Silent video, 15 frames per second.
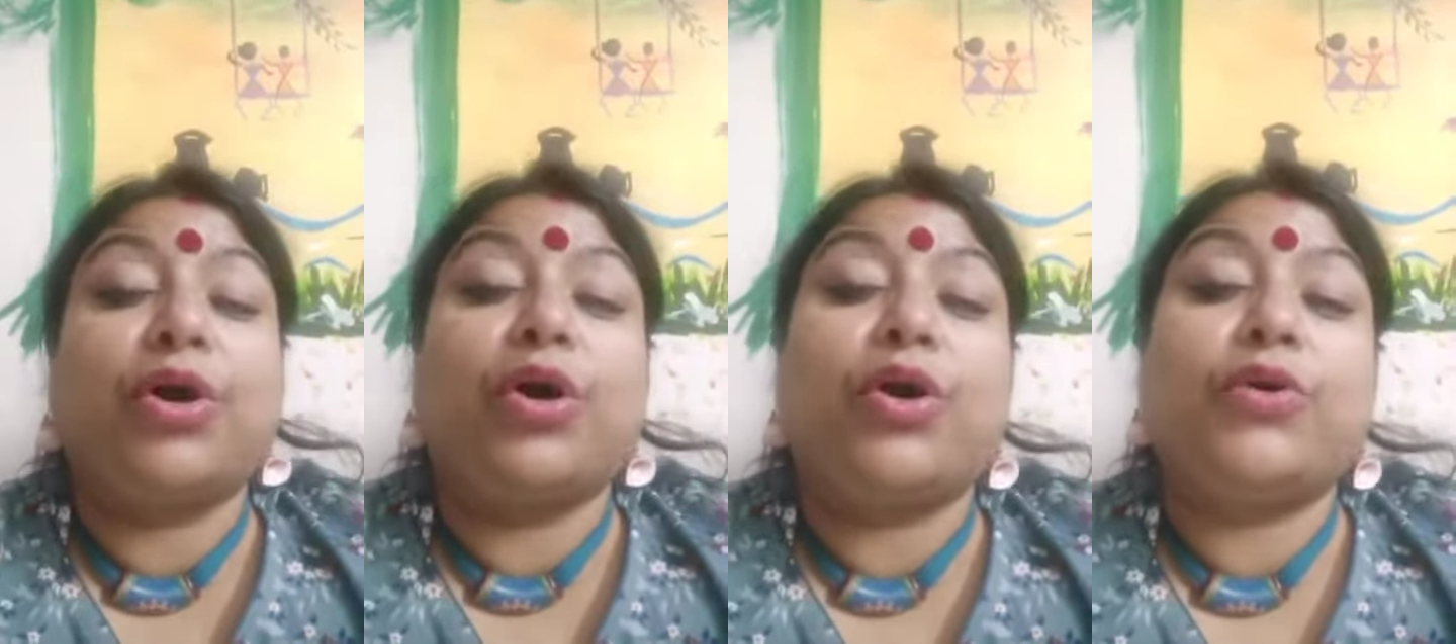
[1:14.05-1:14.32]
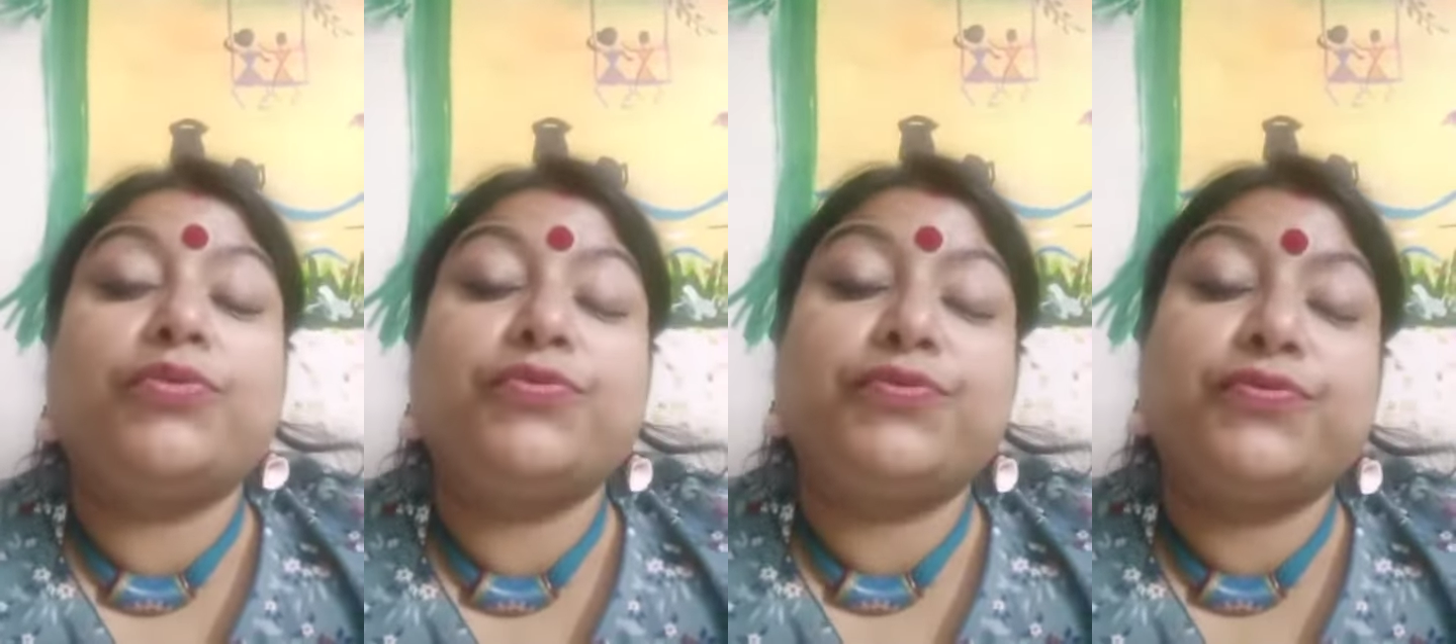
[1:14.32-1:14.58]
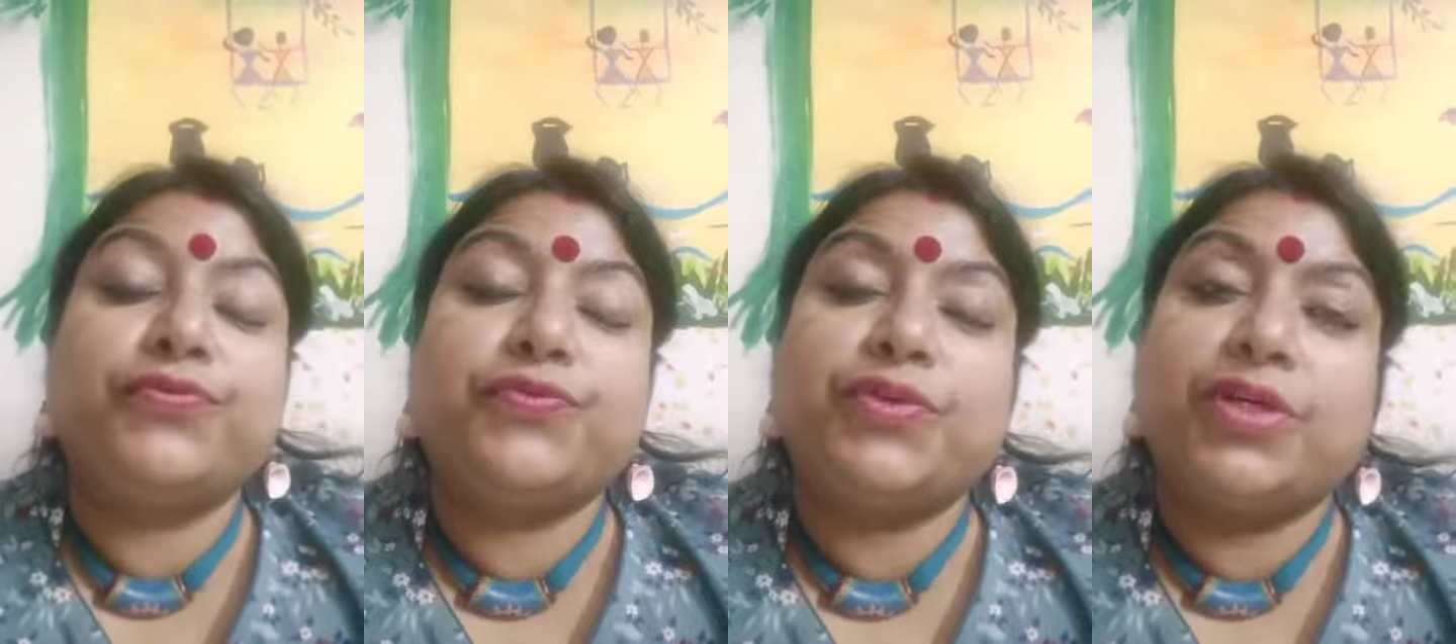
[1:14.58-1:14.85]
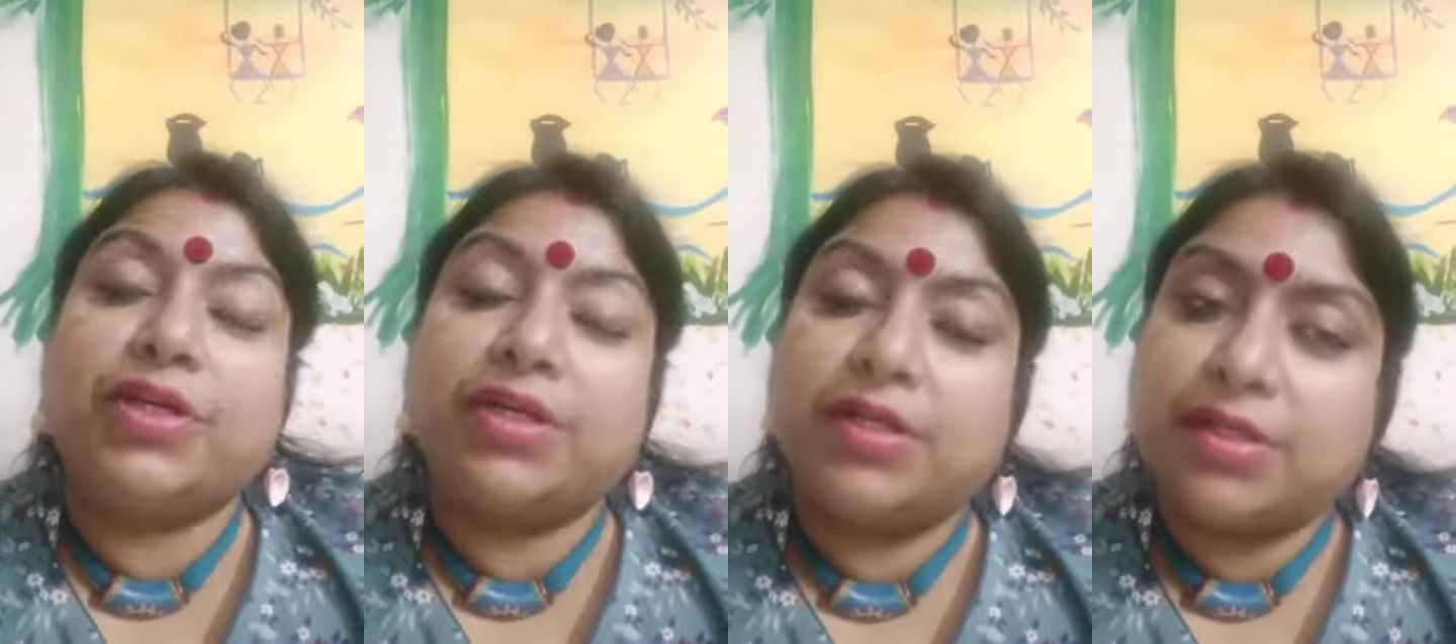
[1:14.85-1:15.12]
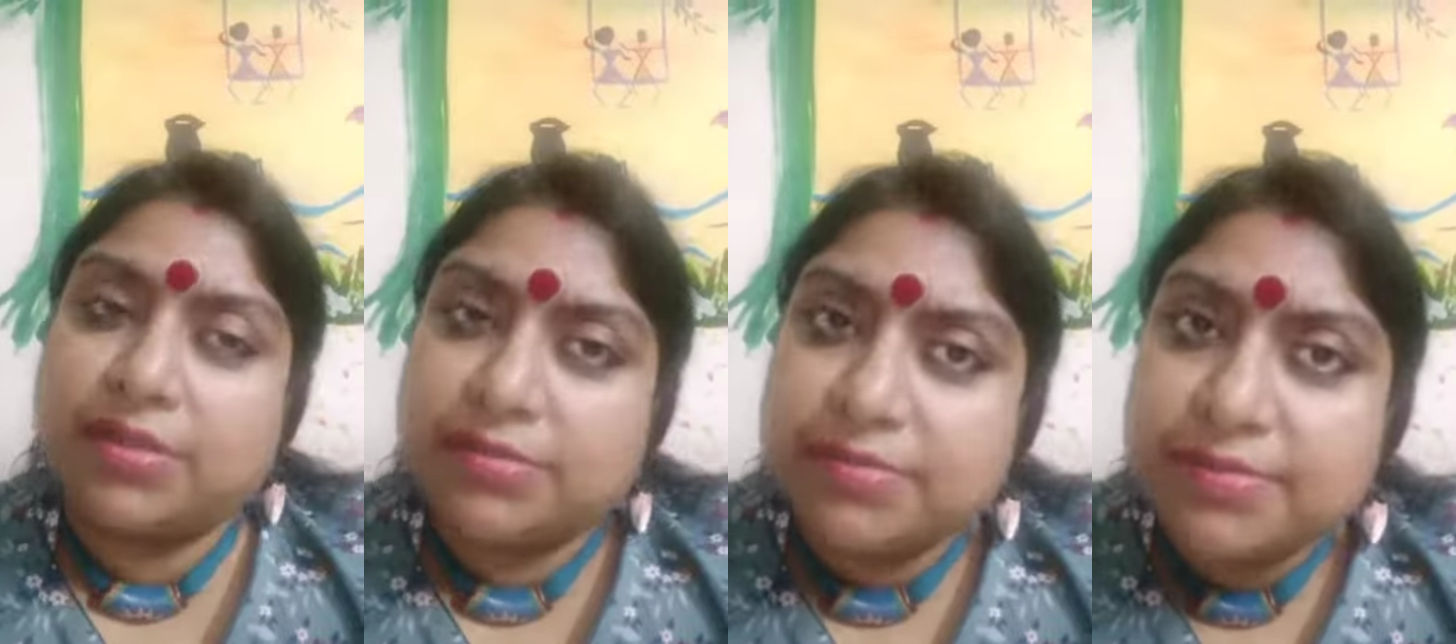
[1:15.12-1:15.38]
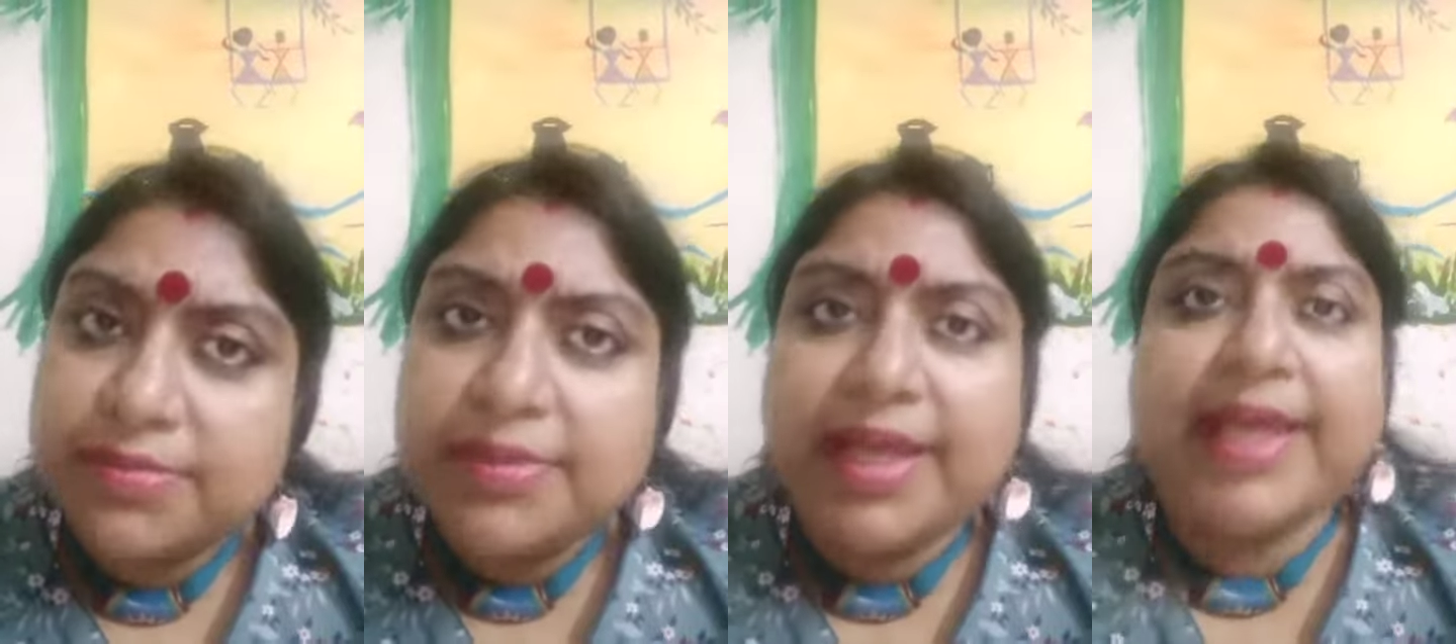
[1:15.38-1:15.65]
of
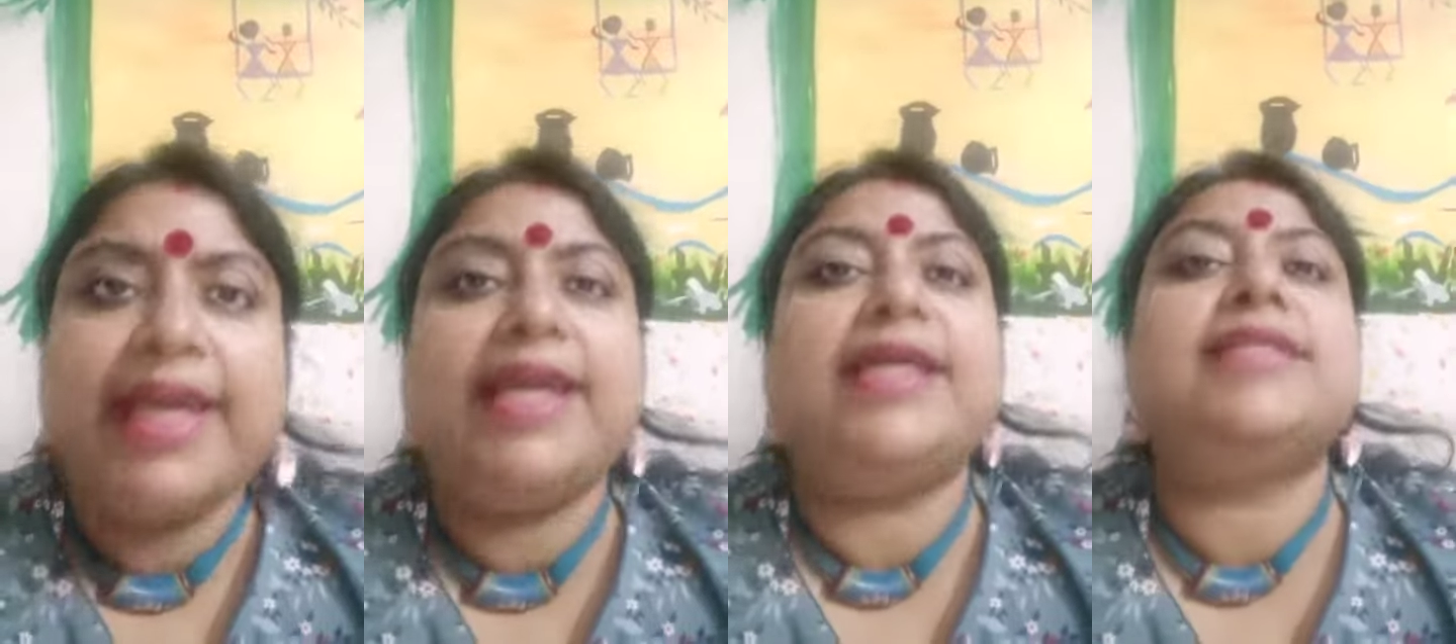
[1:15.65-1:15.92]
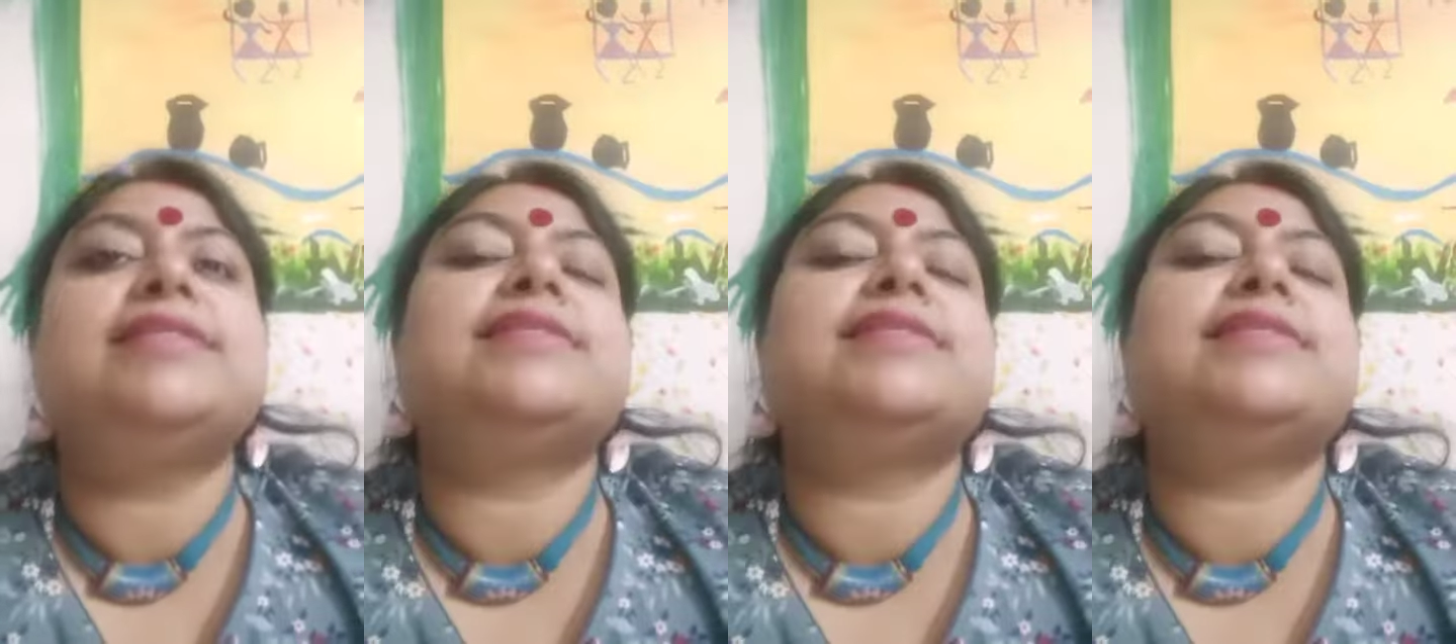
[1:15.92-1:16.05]
a